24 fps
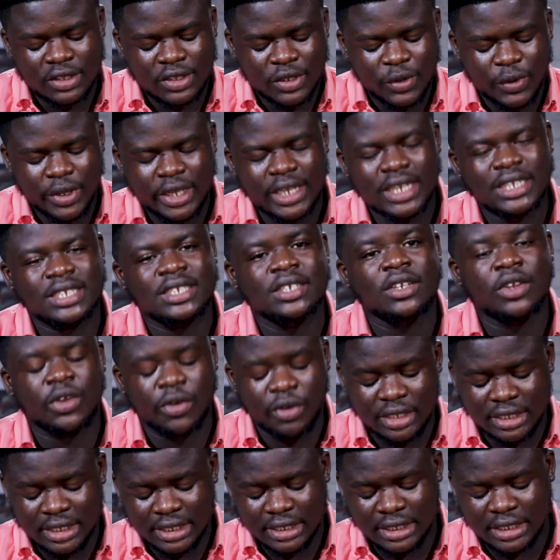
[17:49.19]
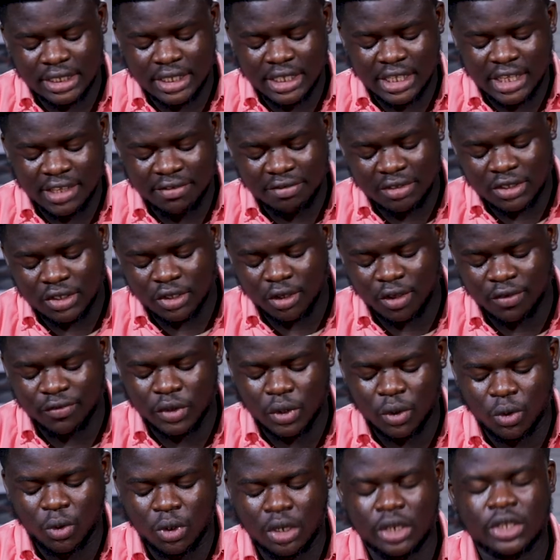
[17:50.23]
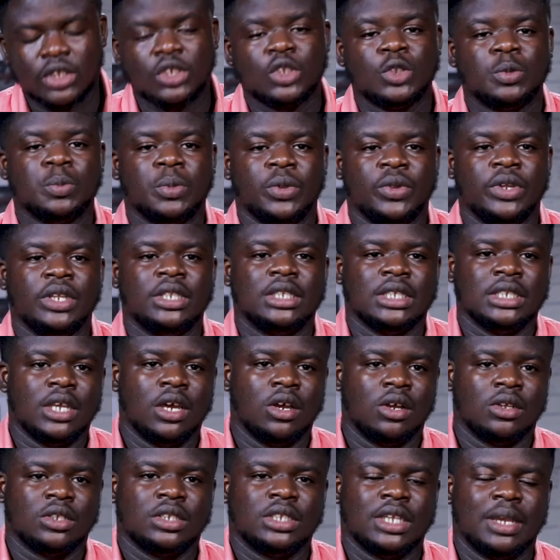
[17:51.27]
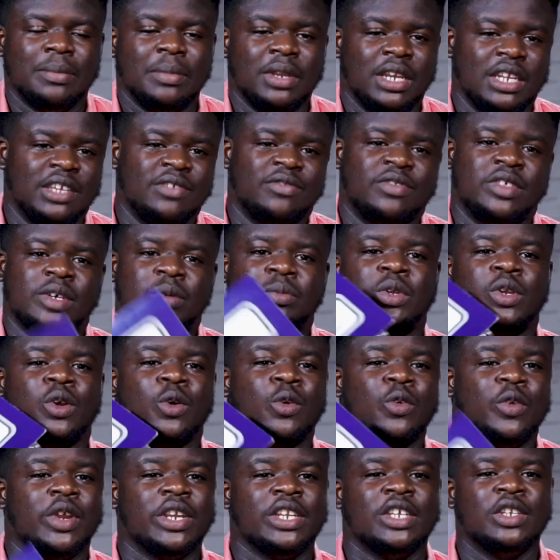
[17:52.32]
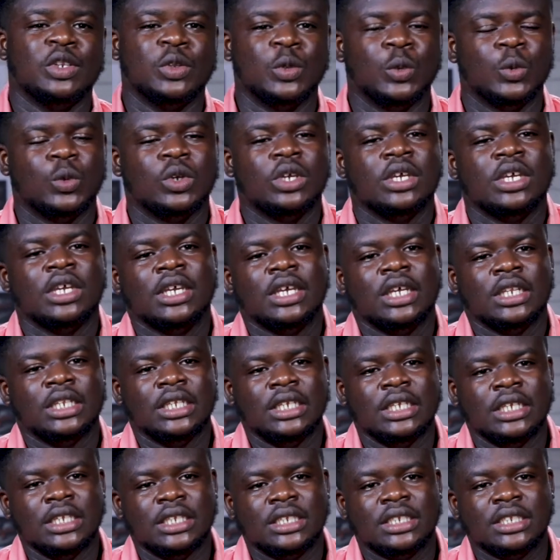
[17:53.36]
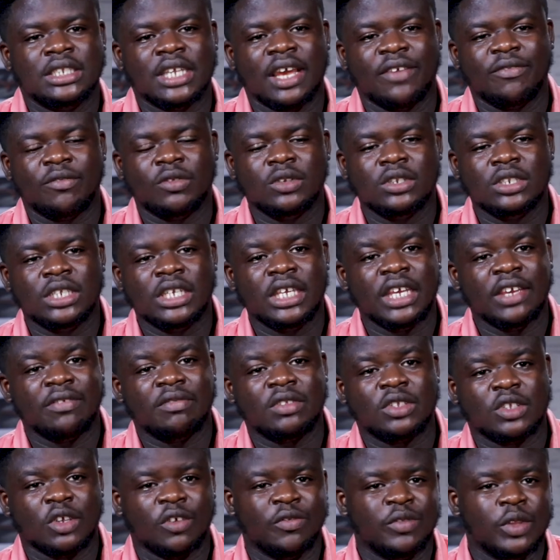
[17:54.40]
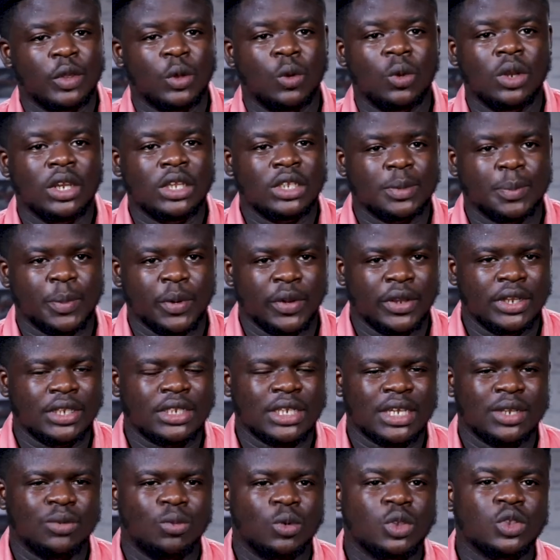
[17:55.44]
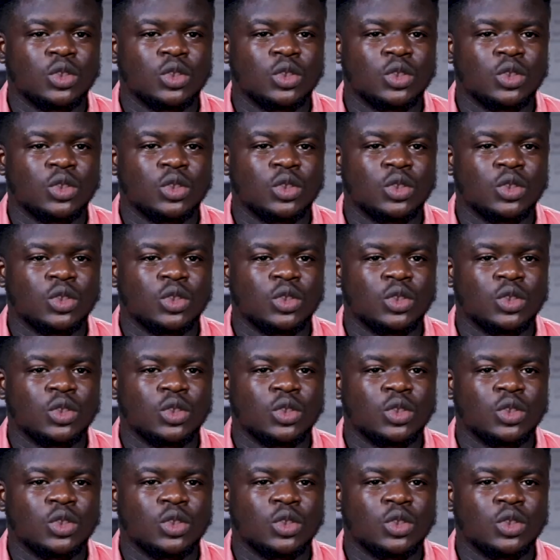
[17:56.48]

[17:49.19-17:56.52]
Three, it increases the gifts of the Holy Spirit in us. I believe that we already know the seven gifts of the Holy Spirit. And